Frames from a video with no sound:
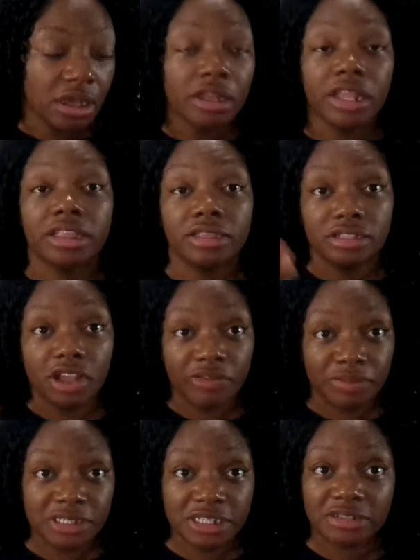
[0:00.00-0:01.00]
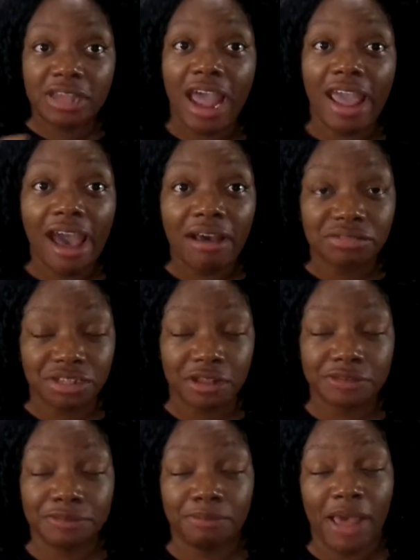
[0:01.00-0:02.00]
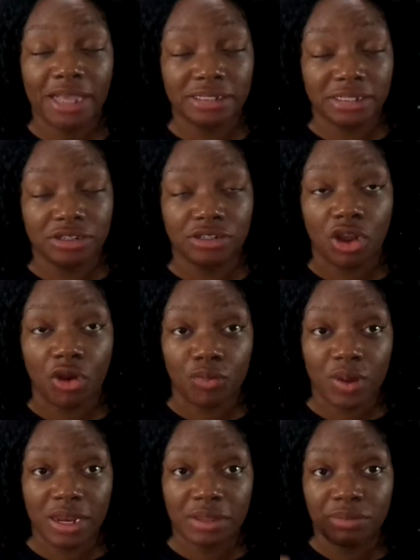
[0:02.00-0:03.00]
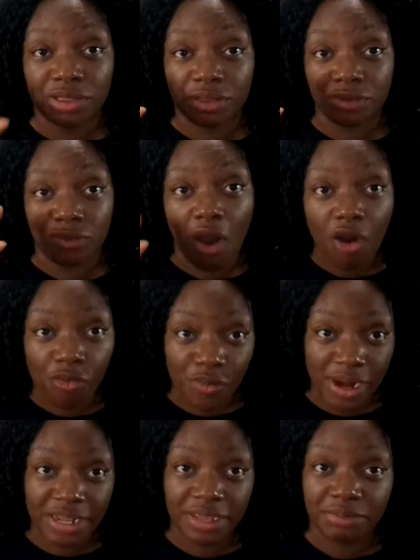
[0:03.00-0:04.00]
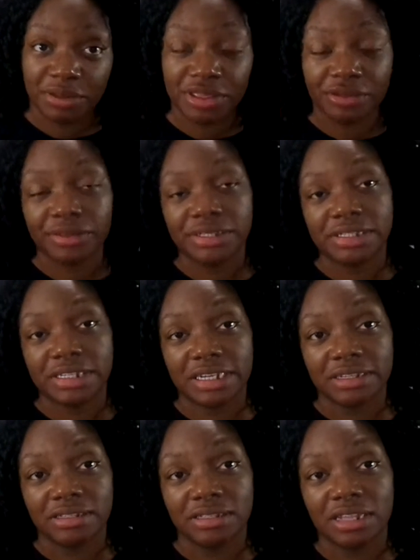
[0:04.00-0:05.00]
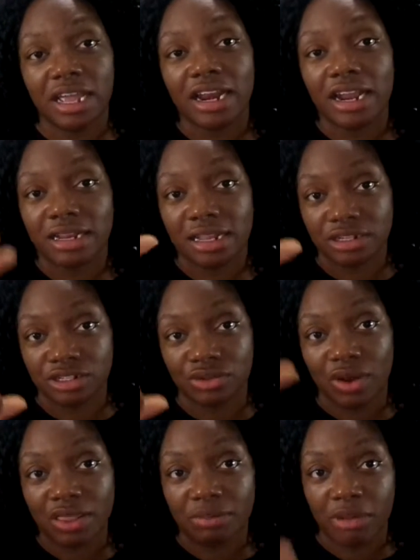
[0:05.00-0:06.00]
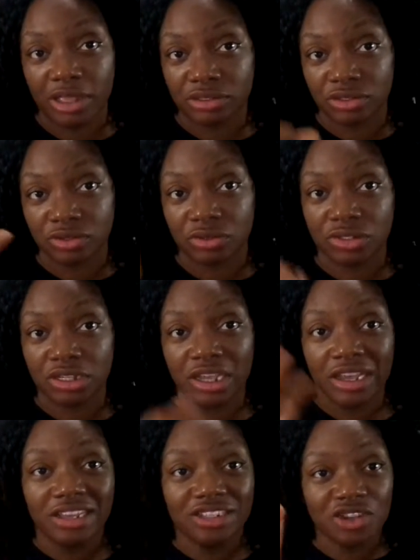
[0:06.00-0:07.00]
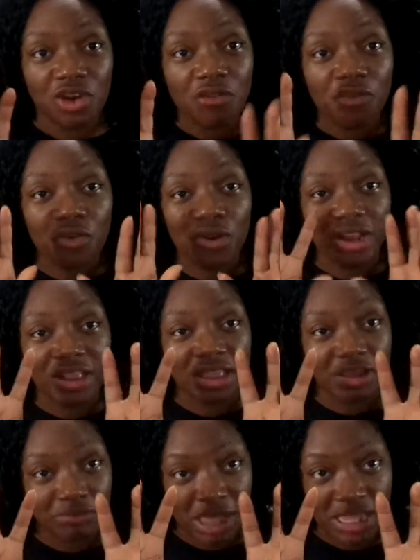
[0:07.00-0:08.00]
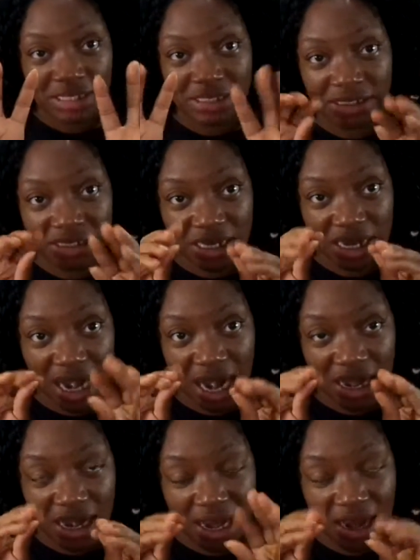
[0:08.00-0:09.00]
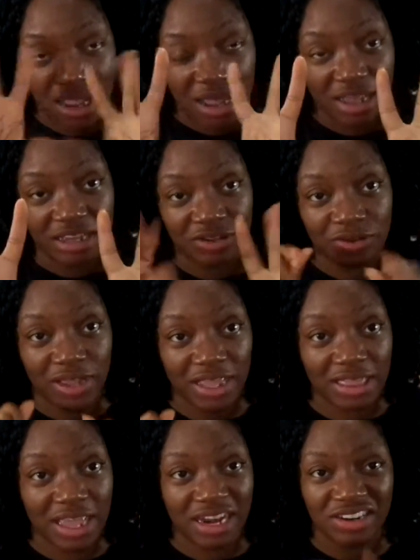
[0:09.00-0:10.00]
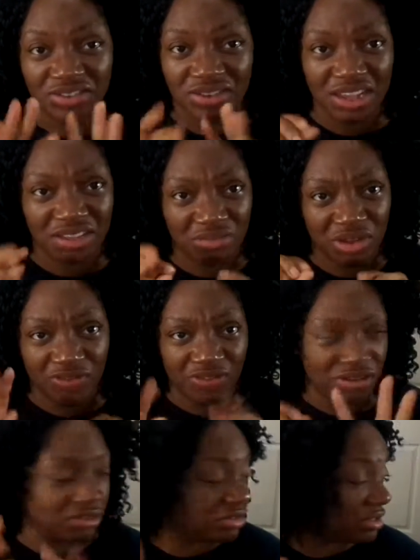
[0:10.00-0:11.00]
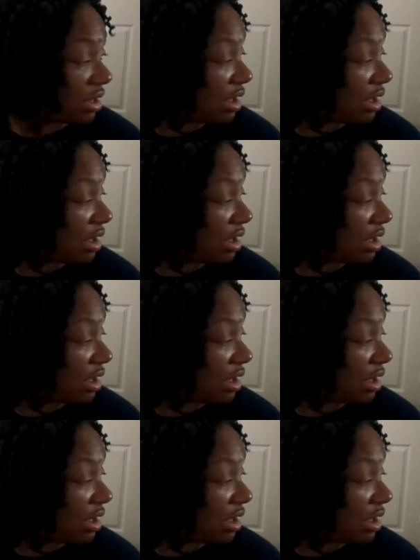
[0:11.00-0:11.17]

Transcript: like the soft pastels, I have soft pastels already, but they're the sticks, and I'd like to try the pencils to avoid the mess. I don't like that. I don't like my fingers.